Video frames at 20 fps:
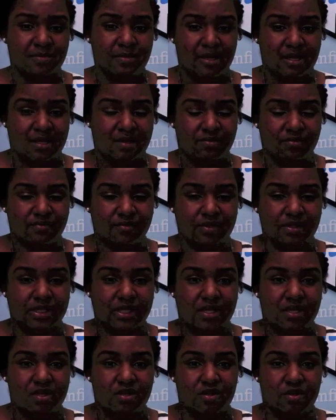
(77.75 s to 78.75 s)
It'll
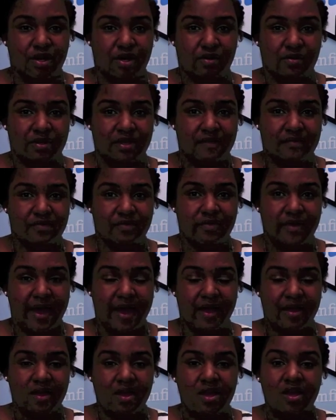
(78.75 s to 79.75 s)
really, you know, give you
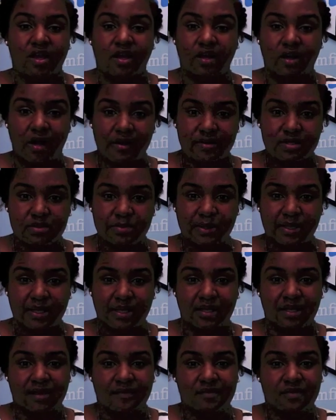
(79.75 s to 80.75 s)
that encouragement
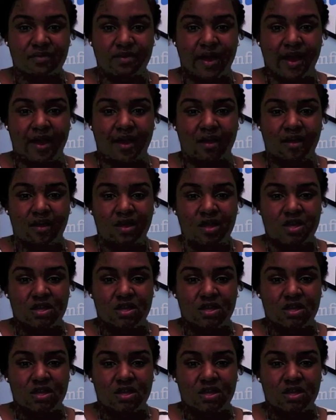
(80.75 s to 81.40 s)
and give you that,